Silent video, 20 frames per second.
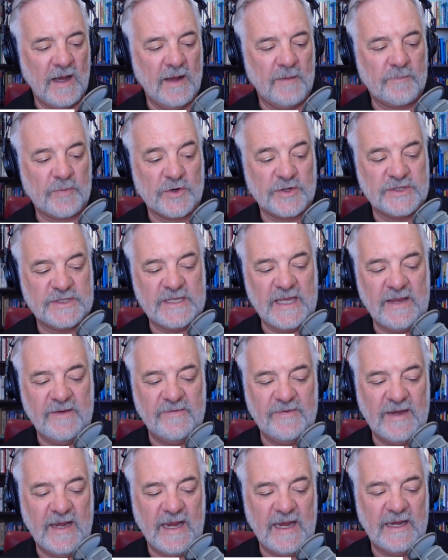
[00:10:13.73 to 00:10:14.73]

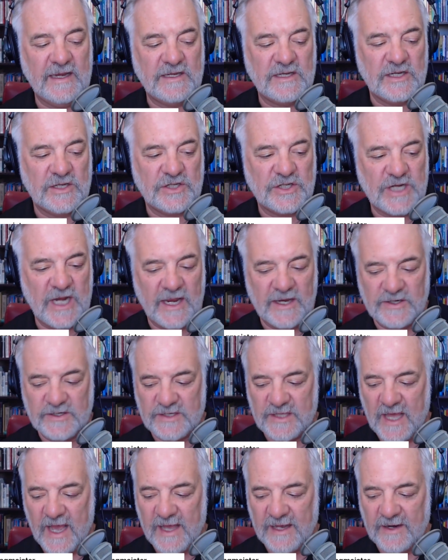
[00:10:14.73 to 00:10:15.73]
perceived need to change
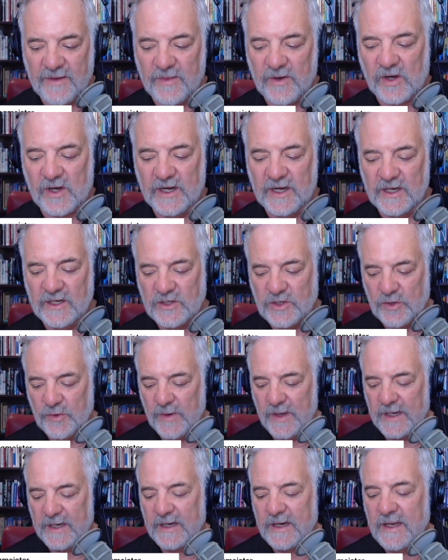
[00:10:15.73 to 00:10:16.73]
that, and they're going to do
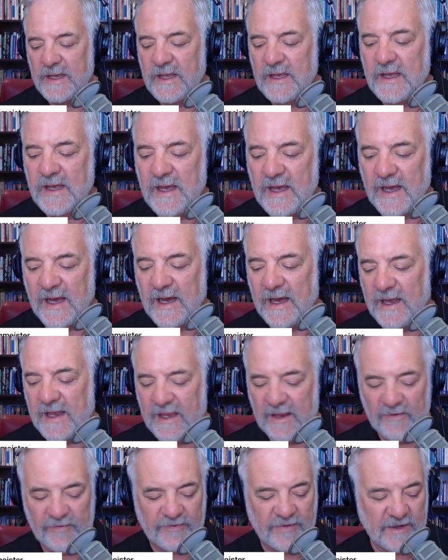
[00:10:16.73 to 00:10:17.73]
it
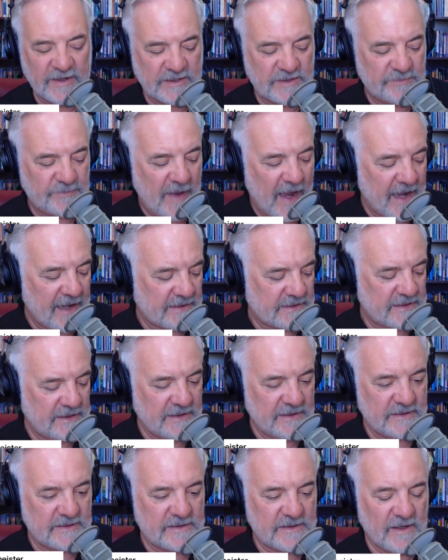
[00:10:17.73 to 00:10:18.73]
if this
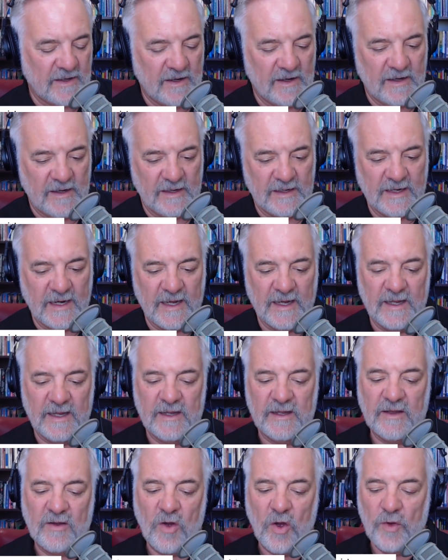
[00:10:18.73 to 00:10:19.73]
passes
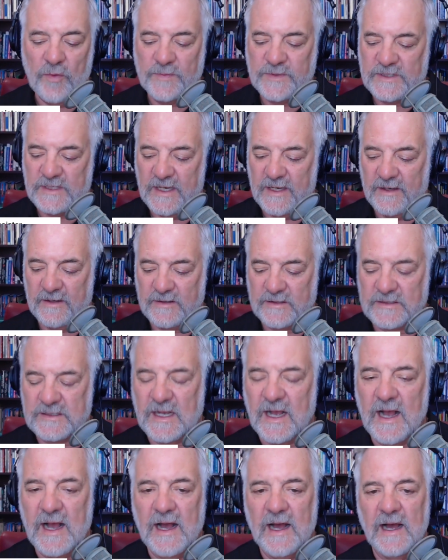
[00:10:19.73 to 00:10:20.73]
on home sales.
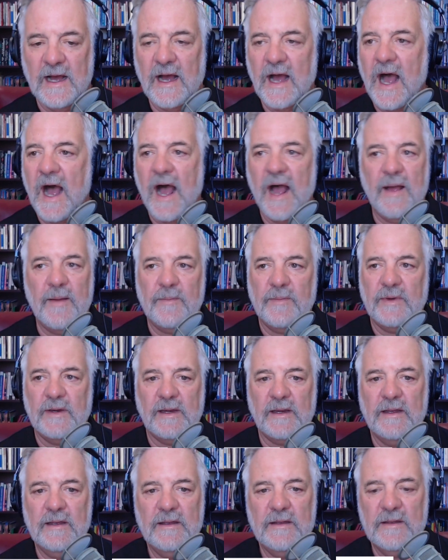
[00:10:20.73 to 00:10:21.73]

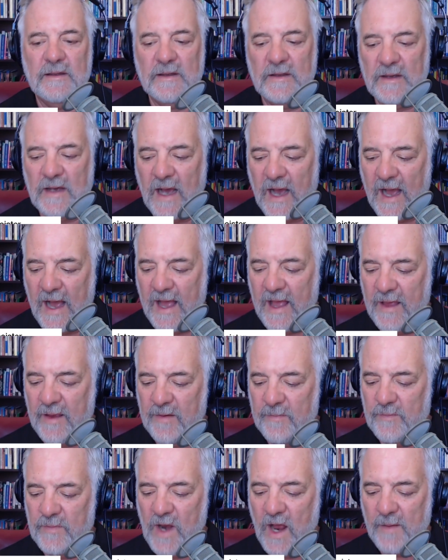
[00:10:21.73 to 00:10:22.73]
I'm
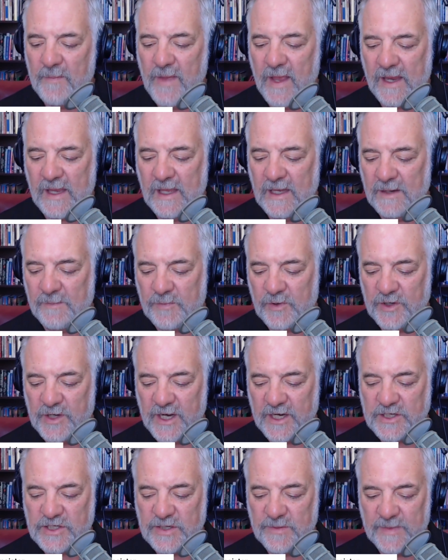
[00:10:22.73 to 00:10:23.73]
not making a
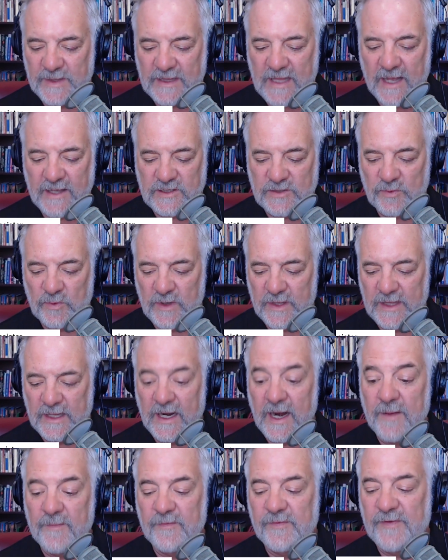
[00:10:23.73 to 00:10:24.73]
prediction, but that's one that
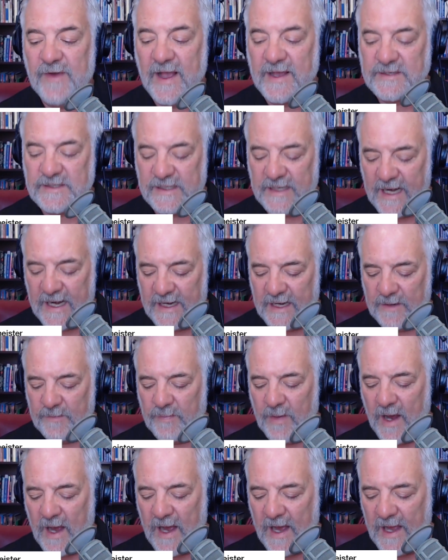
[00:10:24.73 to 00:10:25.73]
I'm fascinated
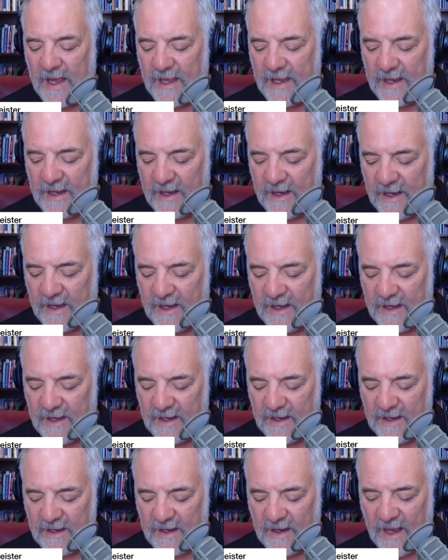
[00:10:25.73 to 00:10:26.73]
by.
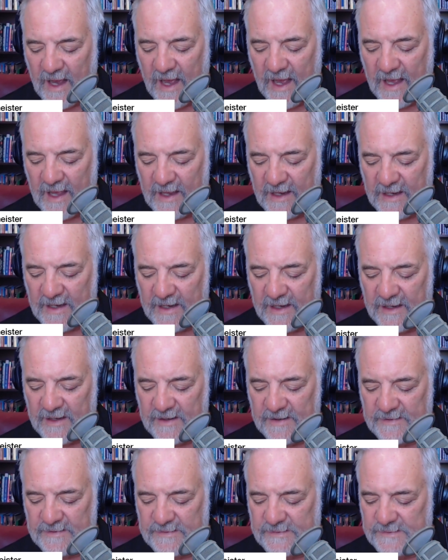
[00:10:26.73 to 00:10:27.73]
I